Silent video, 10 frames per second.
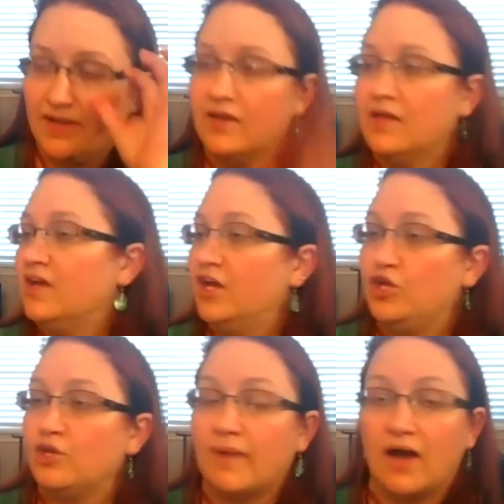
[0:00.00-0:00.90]
And
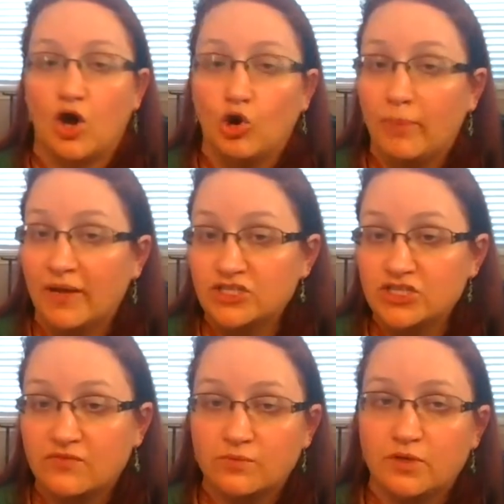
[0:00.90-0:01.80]
you can buy a whole bunch
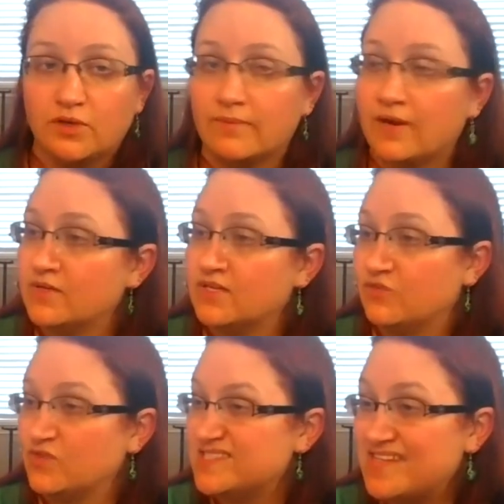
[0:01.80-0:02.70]
of them. You can buy them in
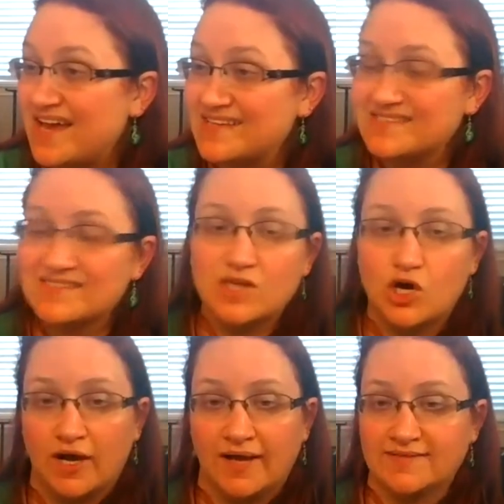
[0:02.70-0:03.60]
different sizes,
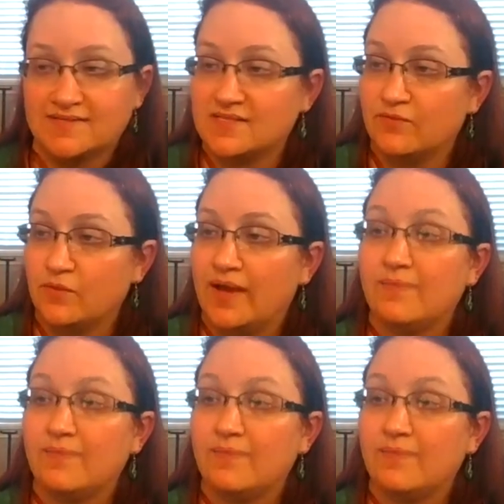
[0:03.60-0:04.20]
all kinds of stuff, okay?